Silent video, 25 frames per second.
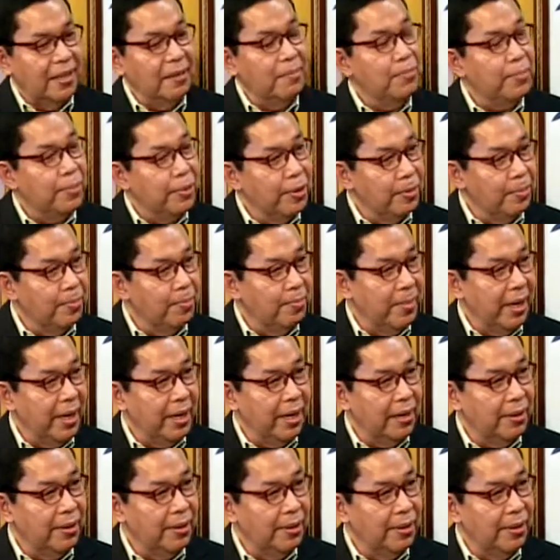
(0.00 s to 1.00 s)
improved
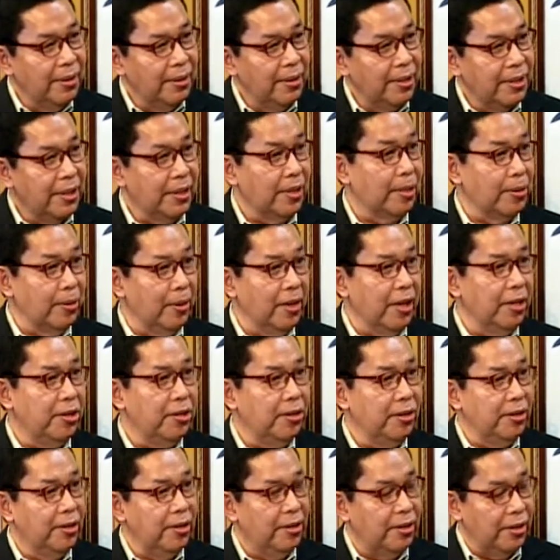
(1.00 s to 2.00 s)

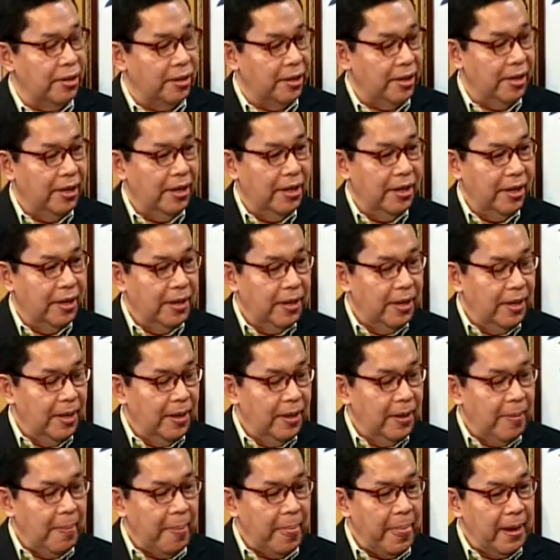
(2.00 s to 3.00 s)
microcirculation, or
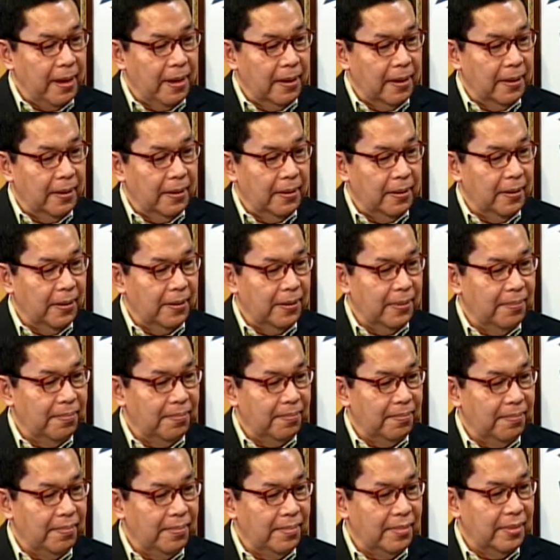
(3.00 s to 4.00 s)

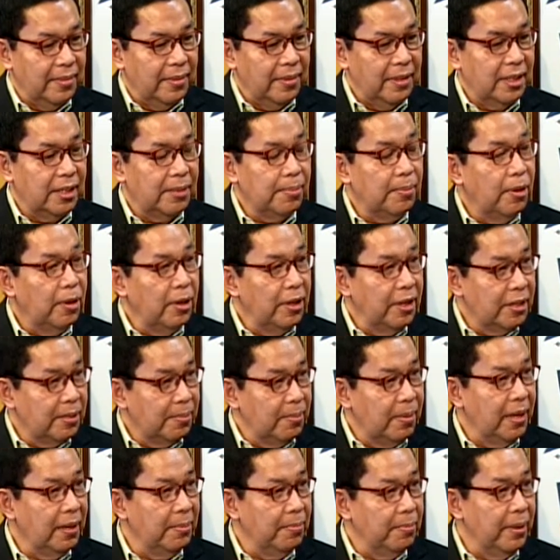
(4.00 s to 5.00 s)
the smallest
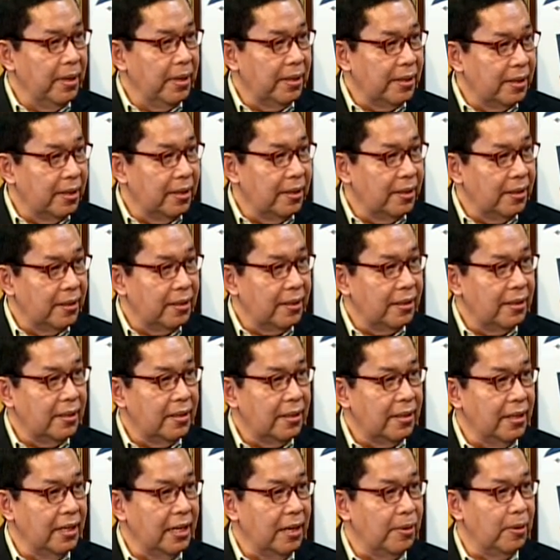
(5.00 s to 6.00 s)
blood vessels
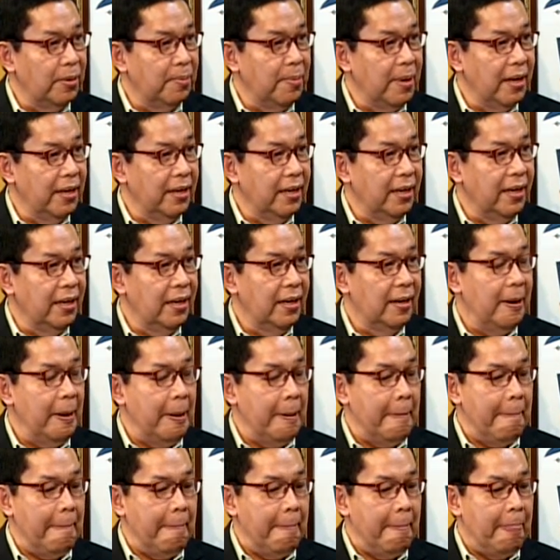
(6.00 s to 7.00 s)
in our body.
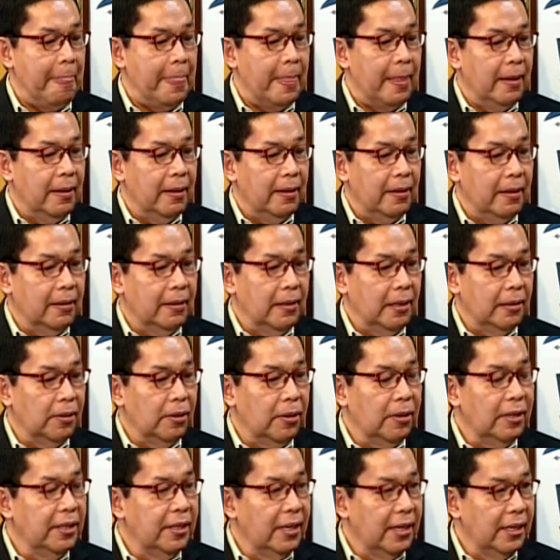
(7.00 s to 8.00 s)
And not
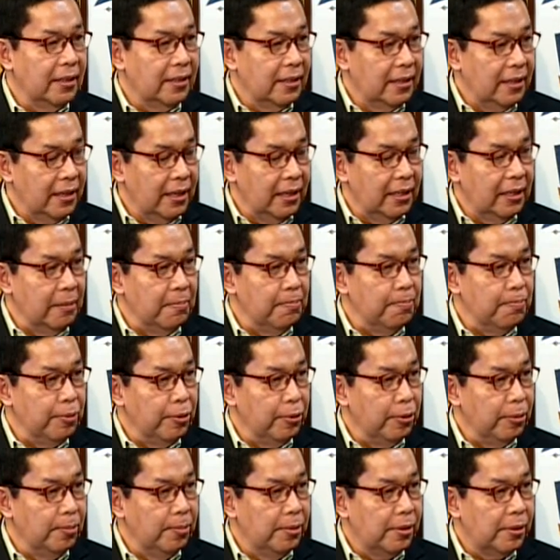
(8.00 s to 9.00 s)
only that, it
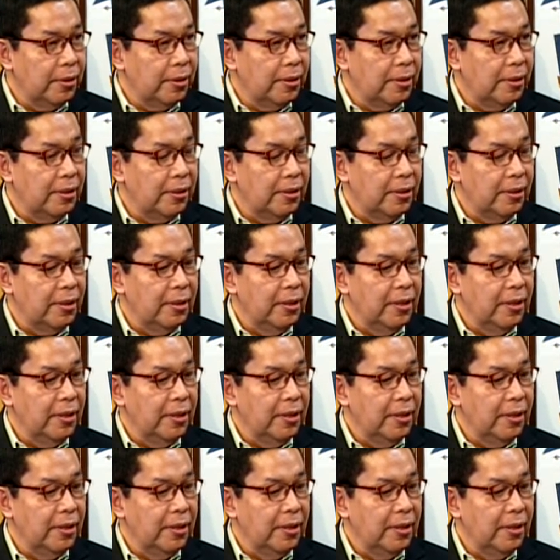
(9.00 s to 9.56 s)
improves